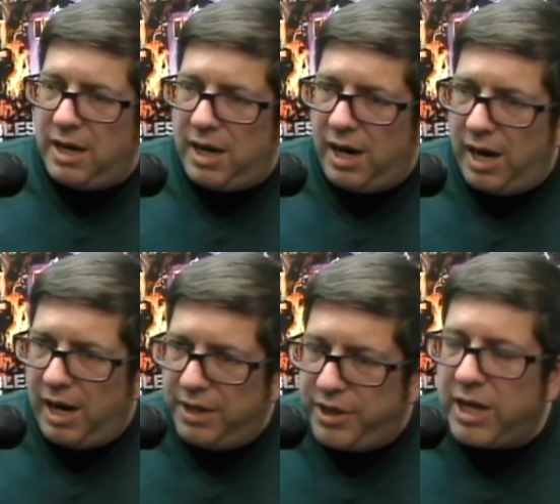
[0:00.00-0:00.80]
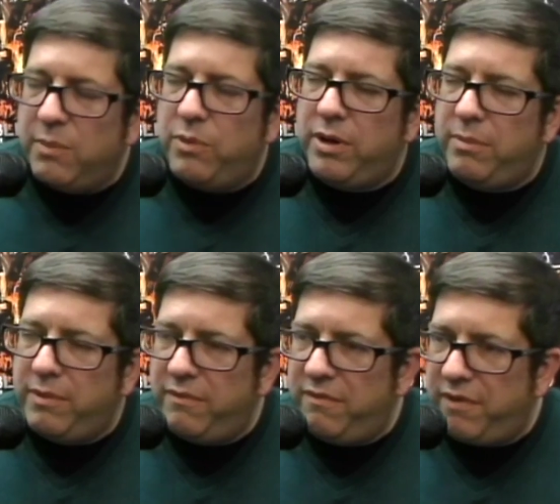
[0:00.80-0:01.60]
I think it would have
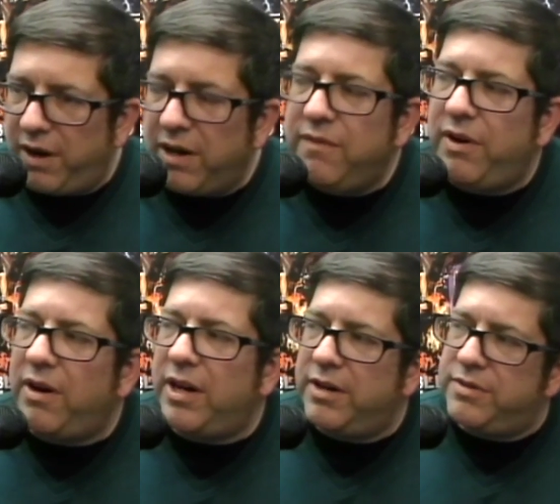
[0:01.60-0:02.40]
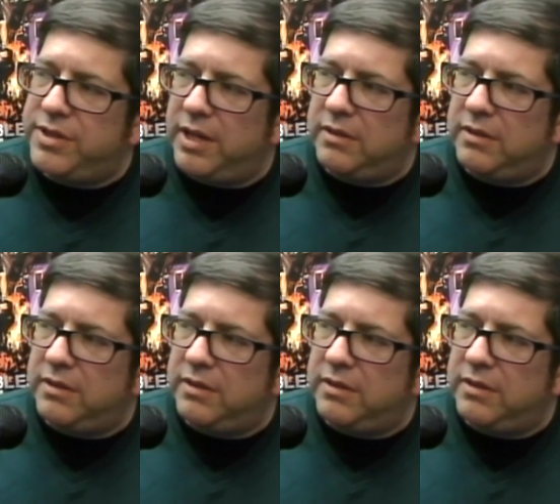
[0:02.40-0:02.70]
been very, very interesting.